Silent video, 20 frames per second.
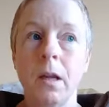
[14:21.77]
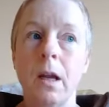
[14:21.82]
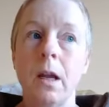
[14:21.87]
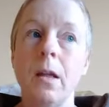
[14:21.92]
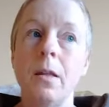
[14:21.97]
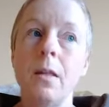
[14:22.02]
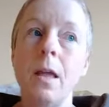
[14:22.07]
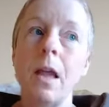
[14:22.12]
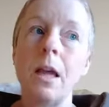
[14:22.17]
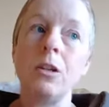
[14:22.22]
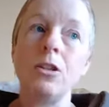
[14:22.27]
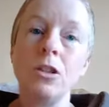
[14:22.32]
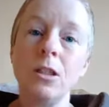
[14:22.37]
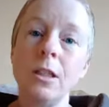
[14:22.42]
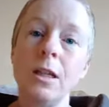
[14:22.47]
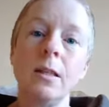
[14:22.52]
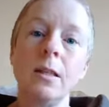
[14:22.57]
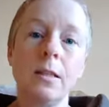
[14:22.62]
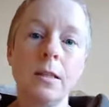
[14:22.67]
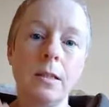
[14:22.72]
And
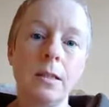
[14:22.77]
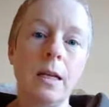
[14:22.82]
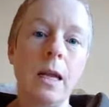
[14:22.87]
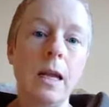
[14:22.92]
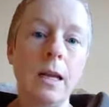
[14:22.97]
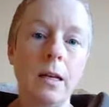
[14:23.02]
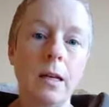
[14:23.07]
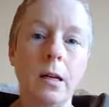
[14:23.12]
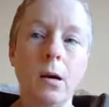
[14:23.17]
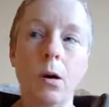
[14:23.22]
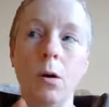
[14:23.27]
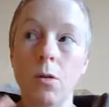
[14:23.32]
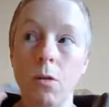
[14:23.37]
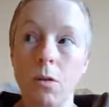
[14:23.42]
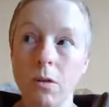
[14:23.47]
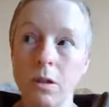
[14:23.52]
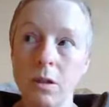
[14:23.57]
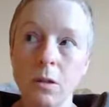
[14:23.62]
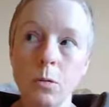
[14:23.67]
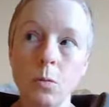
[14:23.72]
actually understanding, oh,
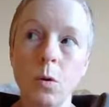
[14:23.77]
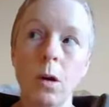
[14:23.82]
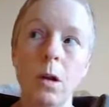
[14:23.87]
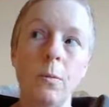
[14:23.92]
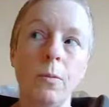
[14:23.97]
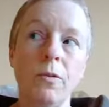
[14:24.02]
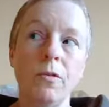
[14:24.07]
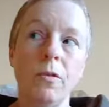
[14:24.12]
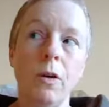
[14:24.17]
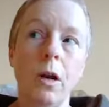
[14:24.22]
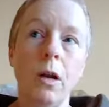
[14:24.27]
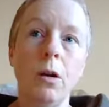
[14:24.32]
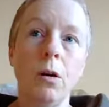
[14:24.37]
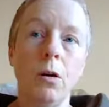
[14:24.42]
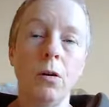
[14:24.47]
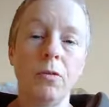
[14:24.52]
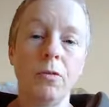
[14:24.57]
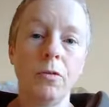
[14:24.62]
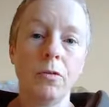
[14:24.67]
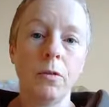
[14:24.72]
this is what I'm afraid
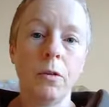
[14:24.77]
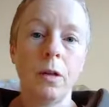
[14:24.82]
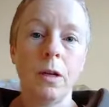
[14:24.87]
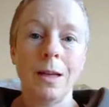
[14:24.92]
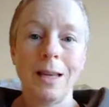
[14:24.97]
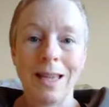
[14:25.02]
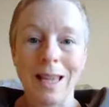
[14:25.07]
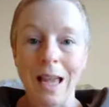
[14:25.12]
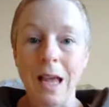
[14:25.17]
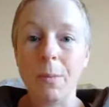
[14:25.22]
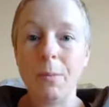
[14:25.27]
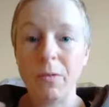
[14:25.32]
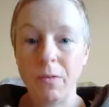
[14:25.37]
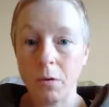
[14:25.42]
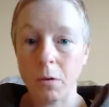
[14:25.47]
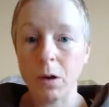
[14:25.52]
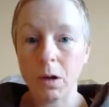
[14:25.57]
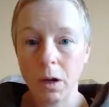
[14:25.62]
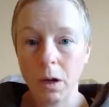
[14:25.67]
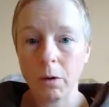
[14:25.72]
of, can be
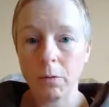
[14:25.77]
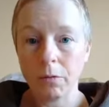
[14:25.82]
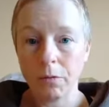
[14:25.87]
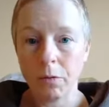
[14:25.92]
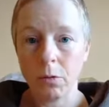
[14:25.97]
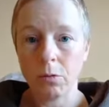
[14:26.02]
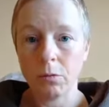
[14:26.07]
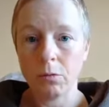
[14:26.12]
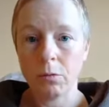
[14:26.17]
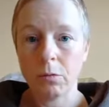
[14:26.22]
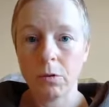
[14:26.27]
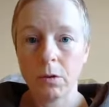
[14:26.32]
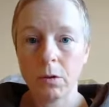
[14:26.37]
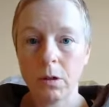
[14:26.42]
very helpful.